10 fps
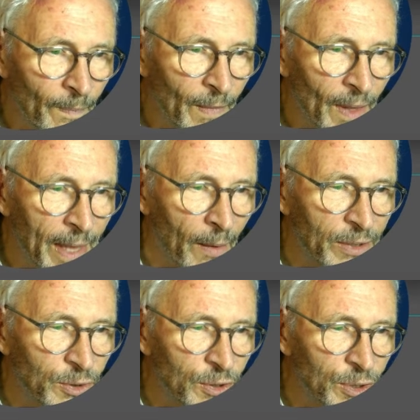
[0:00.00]
Now, as you
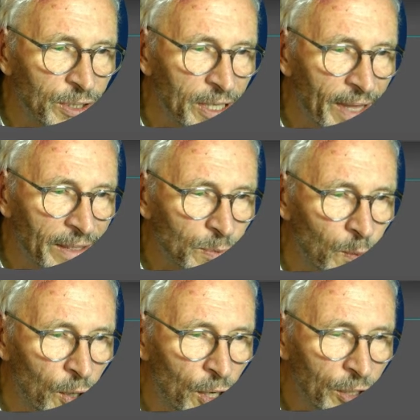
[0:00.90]
can see, that's
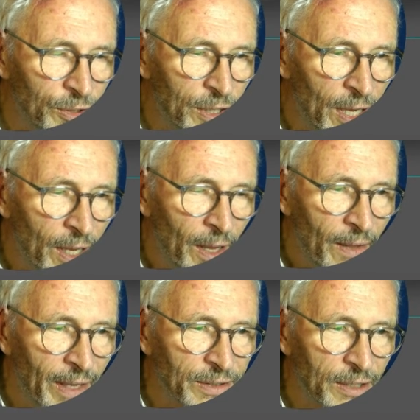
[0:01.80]
worked.
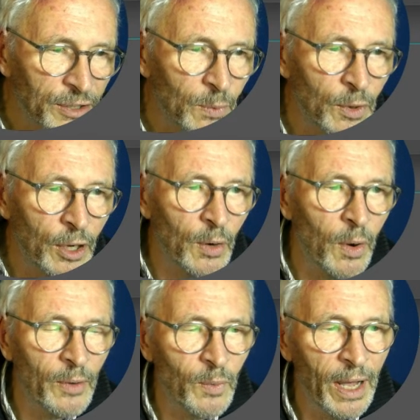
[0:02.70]
That's actually worked
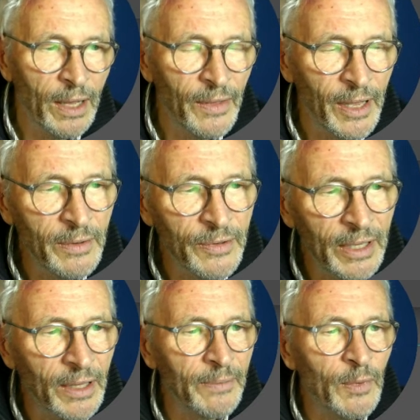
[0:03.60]
quite well. The only thing
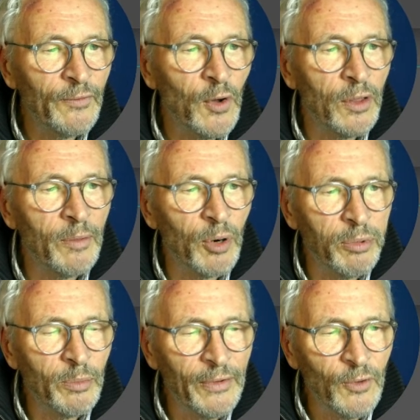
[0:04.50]
that we've got, the problem
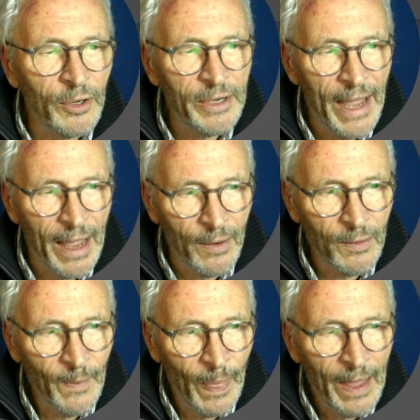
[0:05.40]
we've got now,
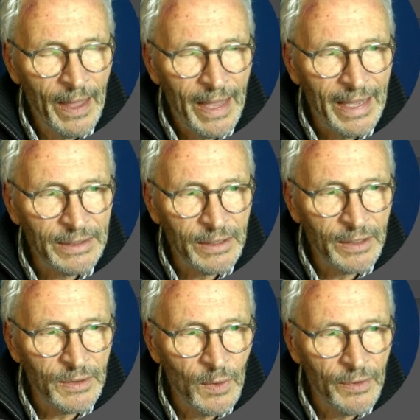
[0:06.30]
is that
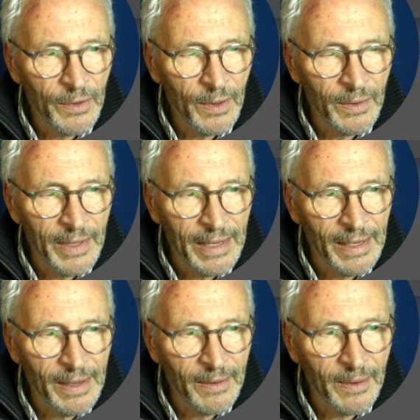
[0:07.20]

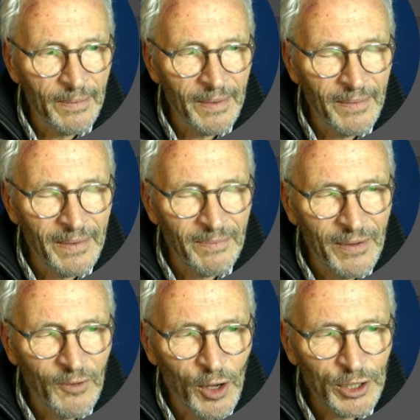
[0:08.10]
we've
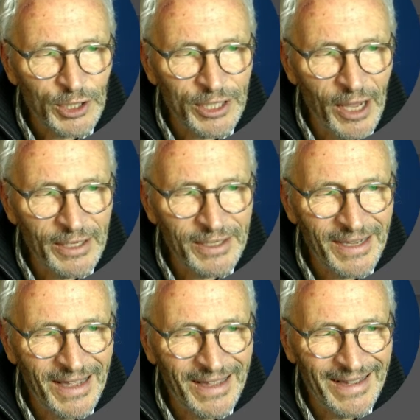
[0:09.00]
got a slight
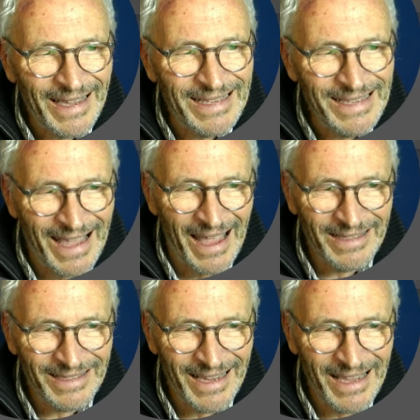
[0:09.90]
indent
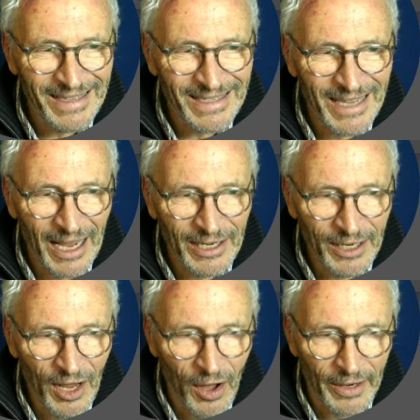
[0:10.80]
in the second
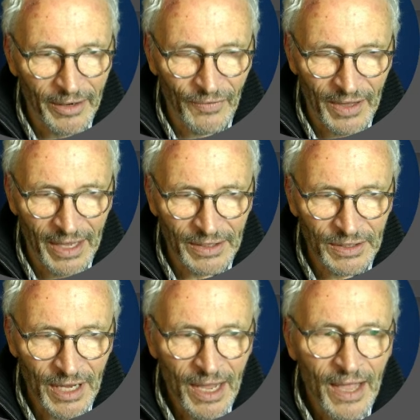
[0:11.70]
line of this.
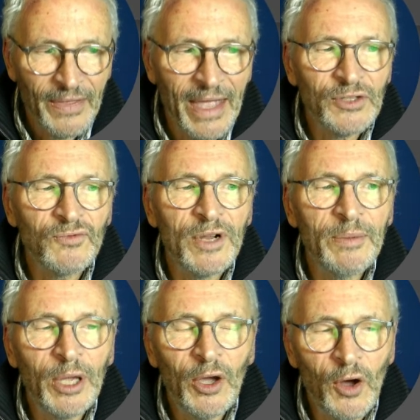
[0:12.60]
That's really
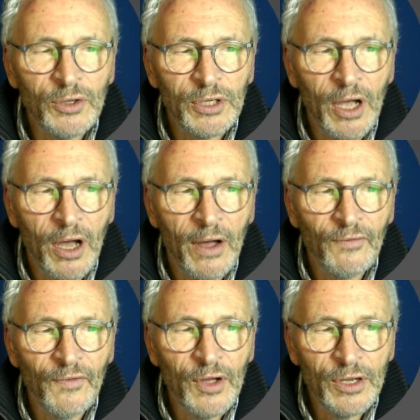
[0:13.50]
because our
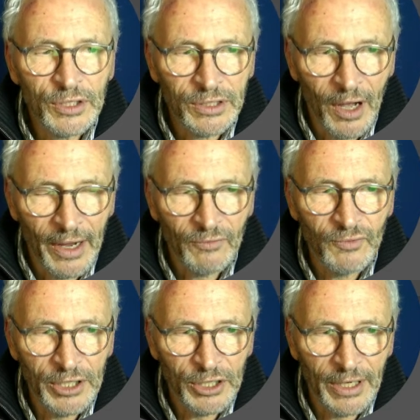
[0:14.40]
verse line
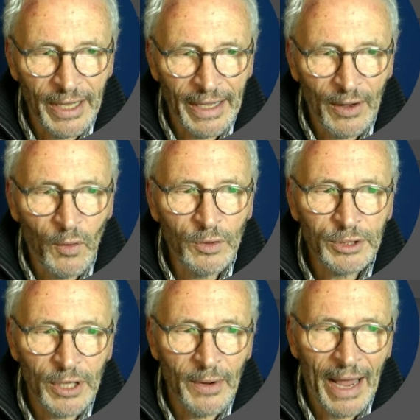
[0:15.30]
originally
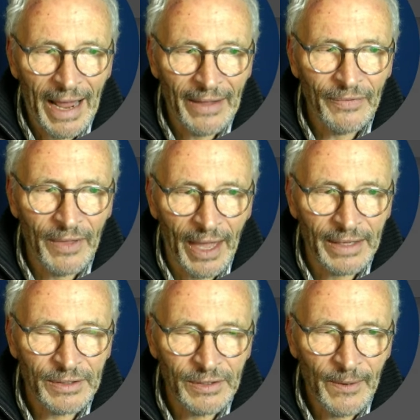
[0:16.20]
also had that.
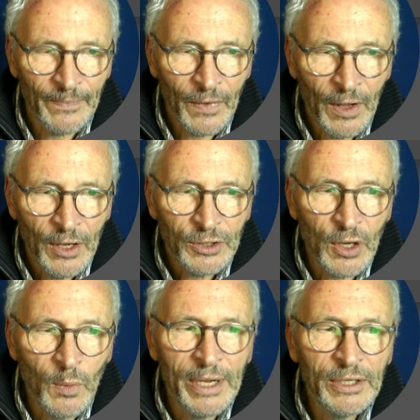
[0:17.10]
So
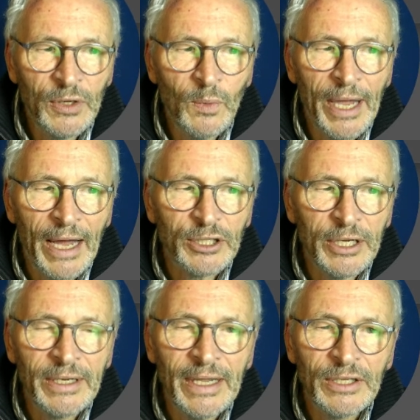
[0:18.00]
we actually
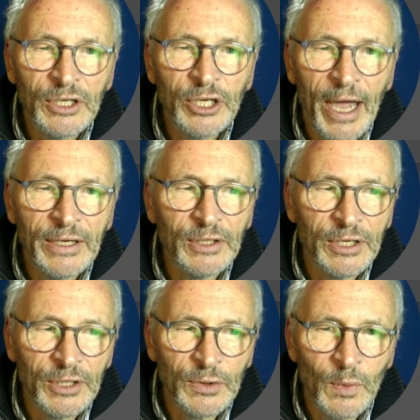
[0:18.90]
need to change this
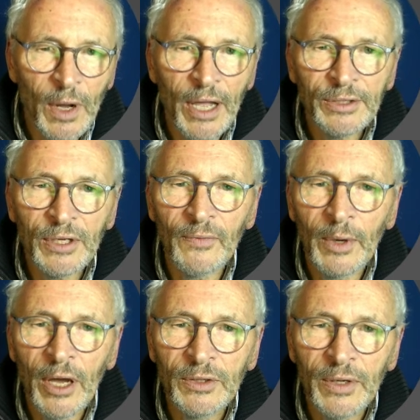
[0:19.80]
as well. So if we go
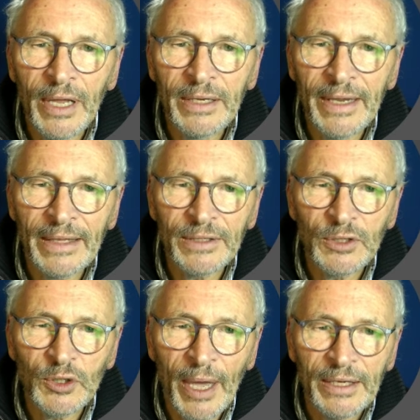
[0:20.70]
to Indents and
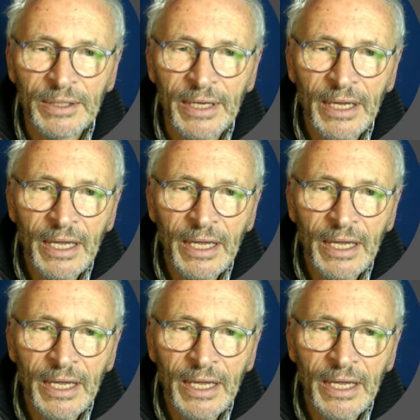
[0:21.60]
Spacing,